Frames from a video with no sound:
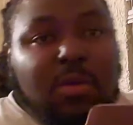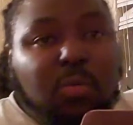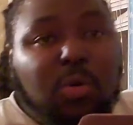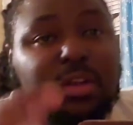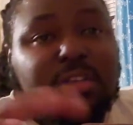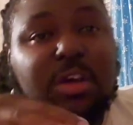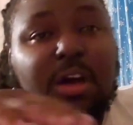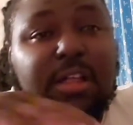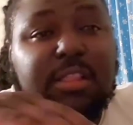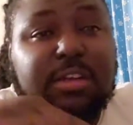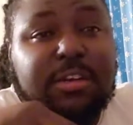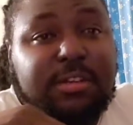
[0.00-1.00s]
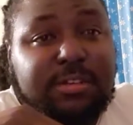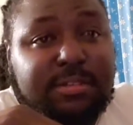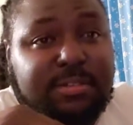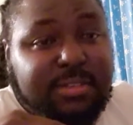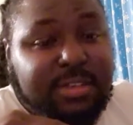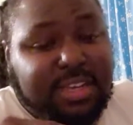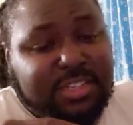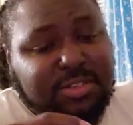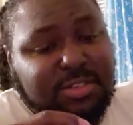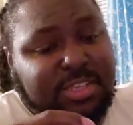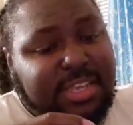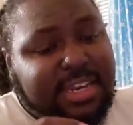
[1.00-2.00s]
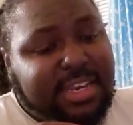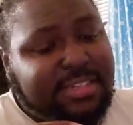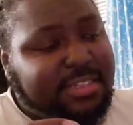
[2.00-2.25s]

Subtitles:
what color I should get. I